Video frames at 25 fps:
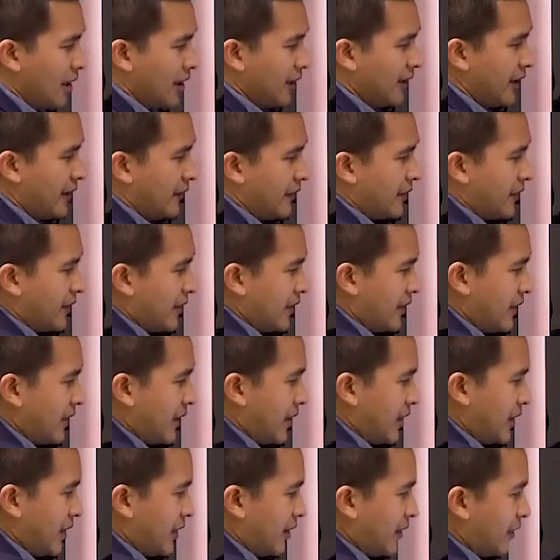Then
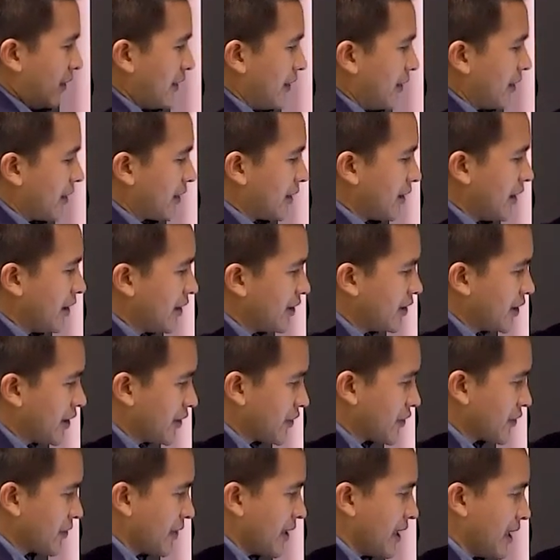the color
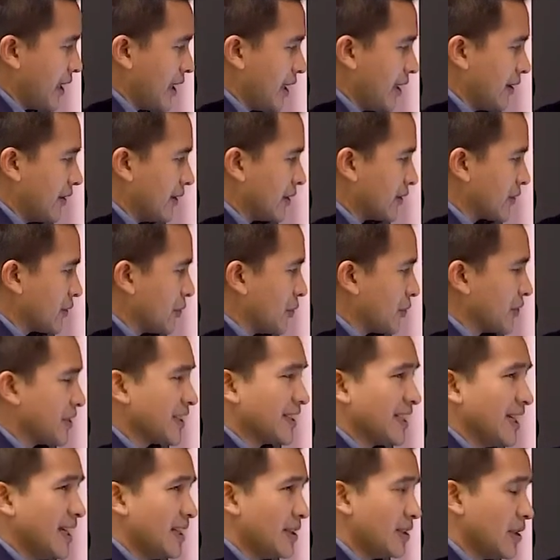touchscreen here is called
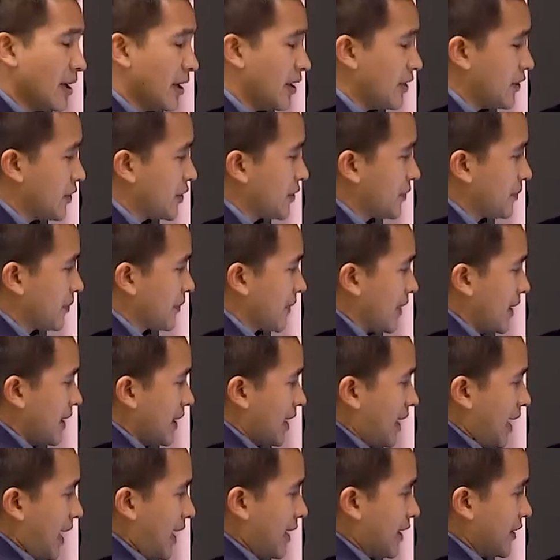Scene Touch,
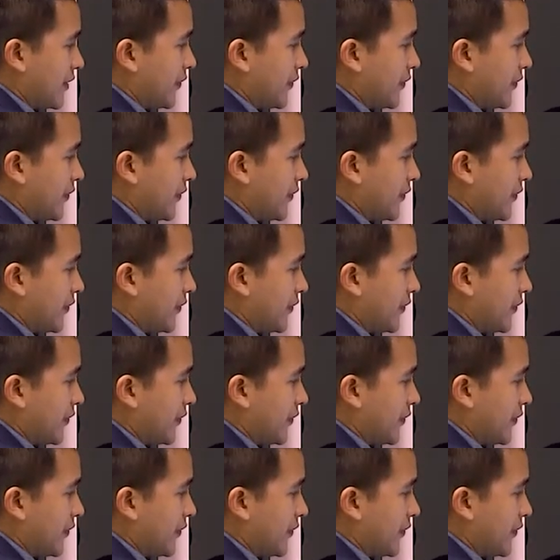and